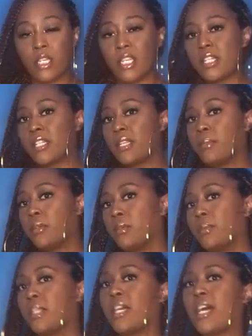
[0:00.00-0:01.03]
It's
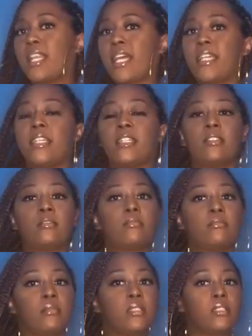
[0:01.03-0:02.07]
simple, but I like it.
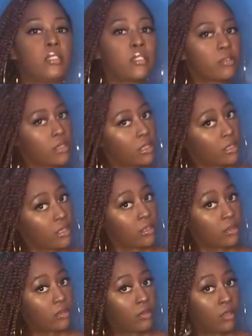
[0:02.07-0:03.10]
It's really
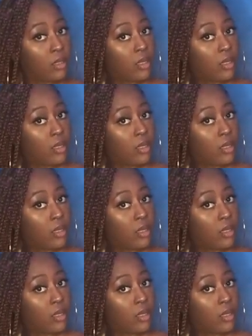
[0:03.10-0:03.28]
cute.